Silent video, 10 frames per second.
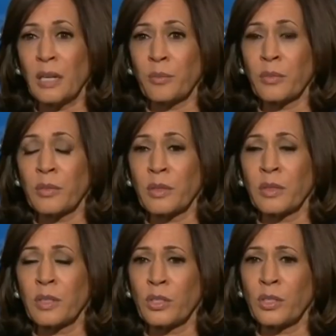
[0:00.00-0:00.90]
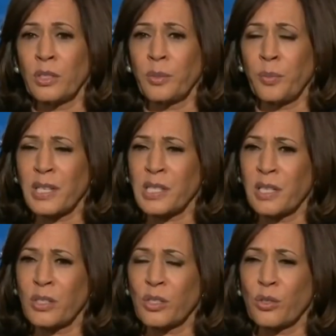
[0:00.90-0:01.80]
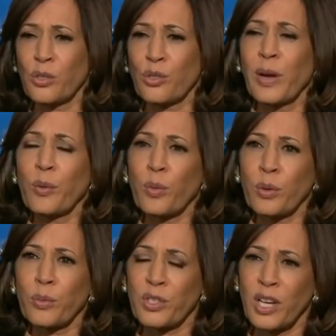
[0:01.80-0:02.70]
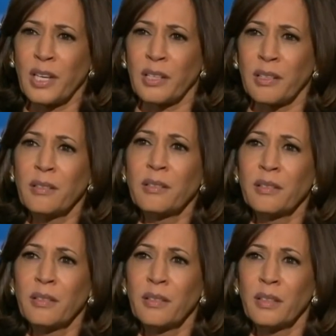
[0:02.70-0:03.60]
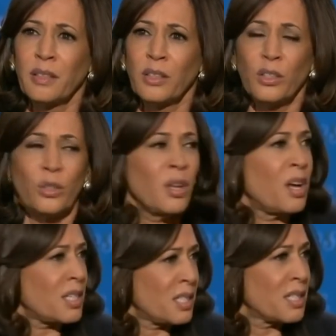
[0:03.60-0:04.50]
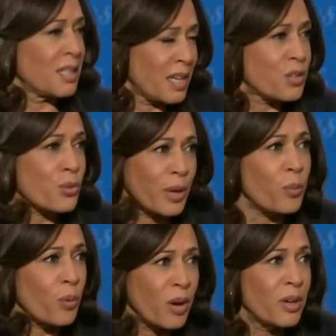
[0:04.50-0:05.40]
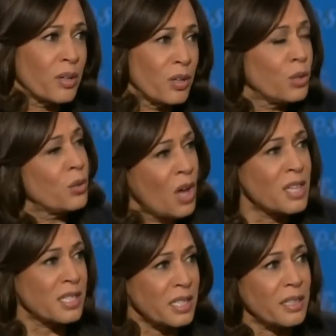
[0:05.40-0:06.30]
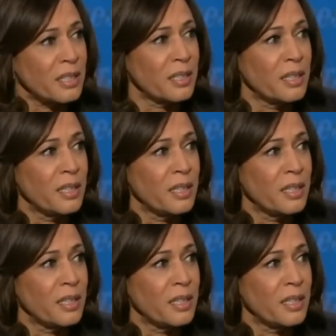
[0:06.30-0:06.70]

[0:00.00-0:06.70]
Um, the, the president's trade war with China. You lost that trade war. You lost it.